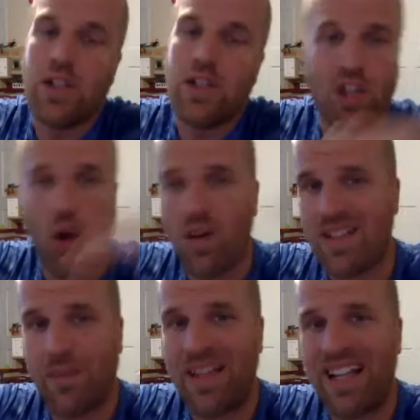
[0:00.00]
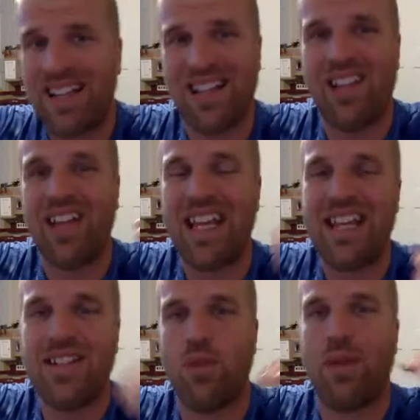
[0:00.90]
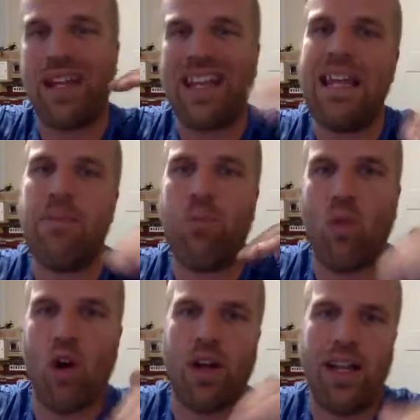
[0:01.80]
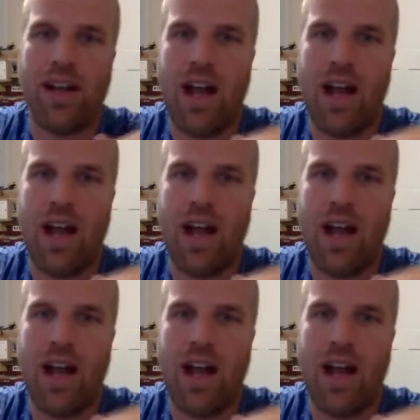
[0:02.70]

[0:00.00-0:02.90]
just go to something that's a little easier, but keep working.